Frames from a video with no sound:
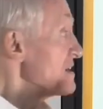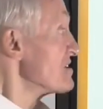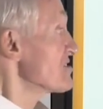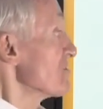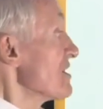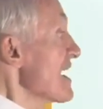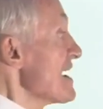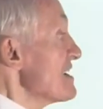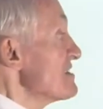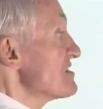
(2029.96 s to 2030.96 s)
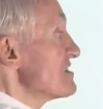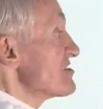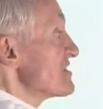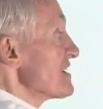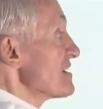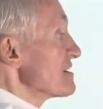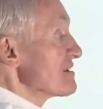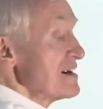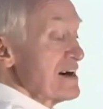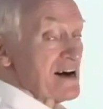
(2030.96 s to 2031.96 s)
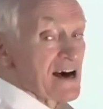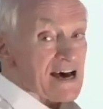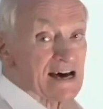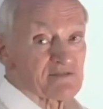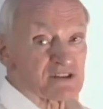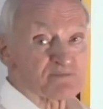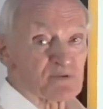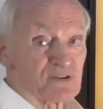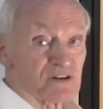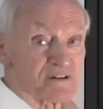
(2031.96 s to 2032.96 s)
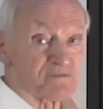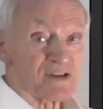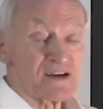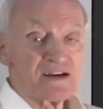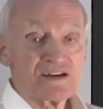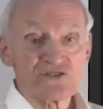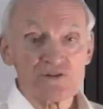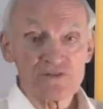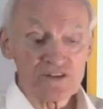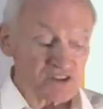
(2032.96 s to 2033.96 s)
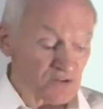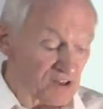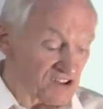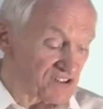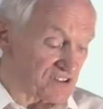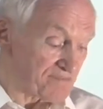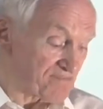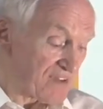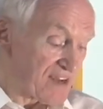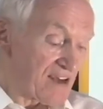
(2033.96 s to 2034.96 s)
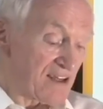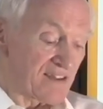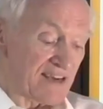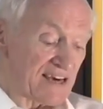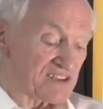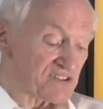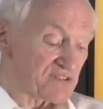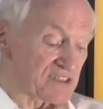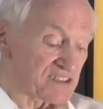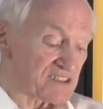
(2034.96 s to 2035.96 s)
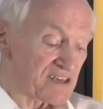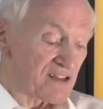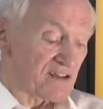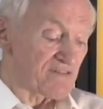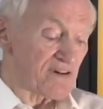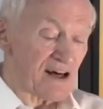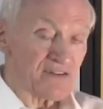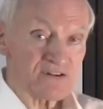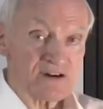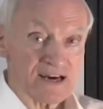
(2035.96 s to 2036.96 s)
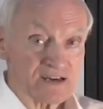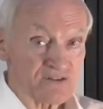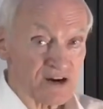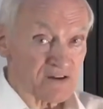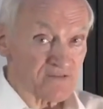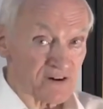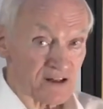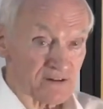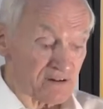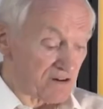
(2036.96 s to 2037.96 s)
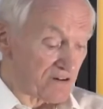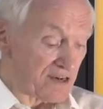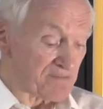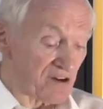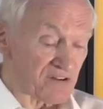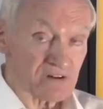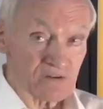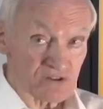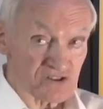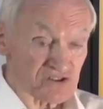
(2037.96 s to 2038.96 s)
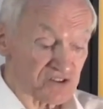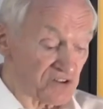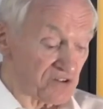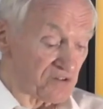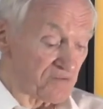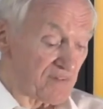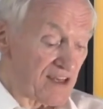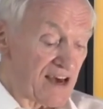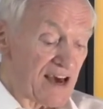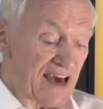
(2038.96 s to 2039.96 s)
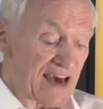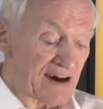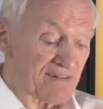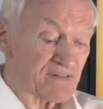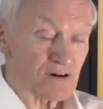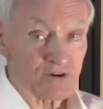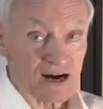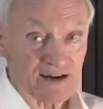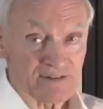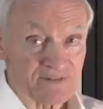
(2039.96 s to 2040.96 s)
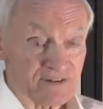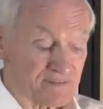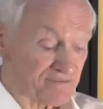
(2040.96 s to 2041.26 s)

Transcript: So has is singular, have is plural. So for this question, the answer is the father and grandfather, grandmother, which is two, have arrived.